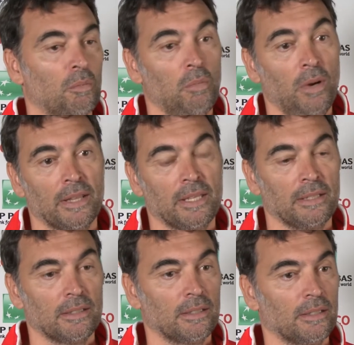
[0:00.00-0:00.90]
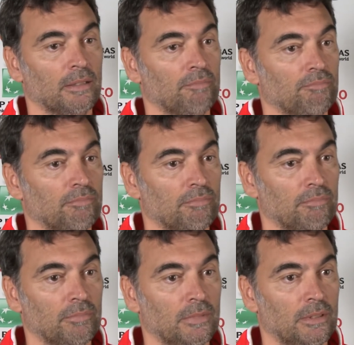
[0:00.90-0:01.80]
Well, I think
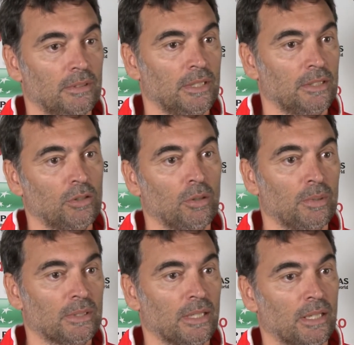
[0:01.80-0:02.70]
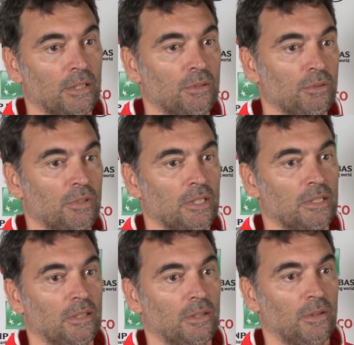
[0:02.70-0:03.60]
these doubles that I choose is
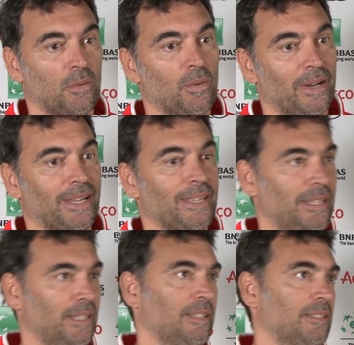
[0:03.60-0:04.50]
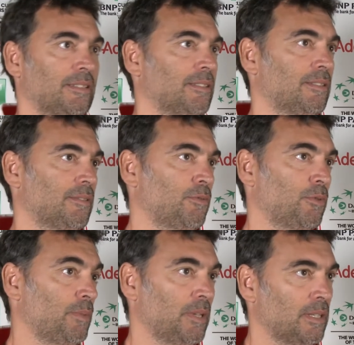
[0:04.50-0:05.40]
the one I think is
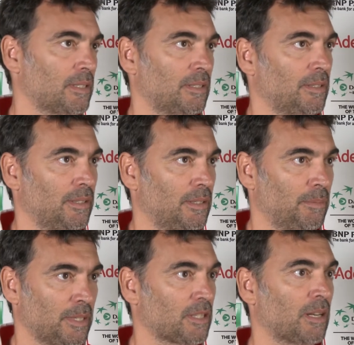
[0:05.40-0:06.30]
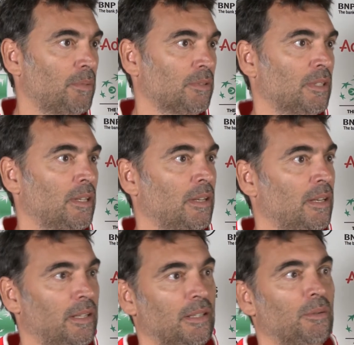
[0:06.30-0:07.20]
for me is the best couples,
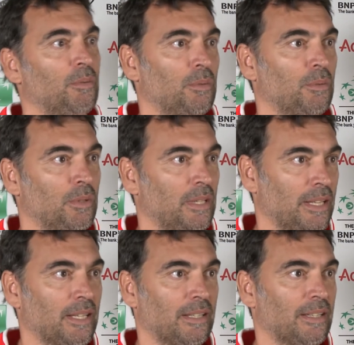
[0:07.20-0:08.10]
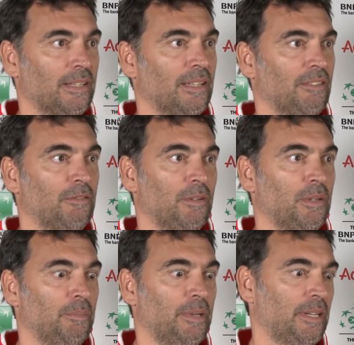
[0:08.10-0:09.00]
and they can have
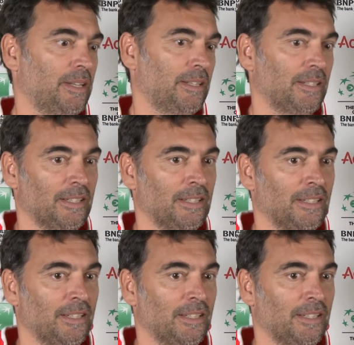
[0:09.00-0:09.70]
the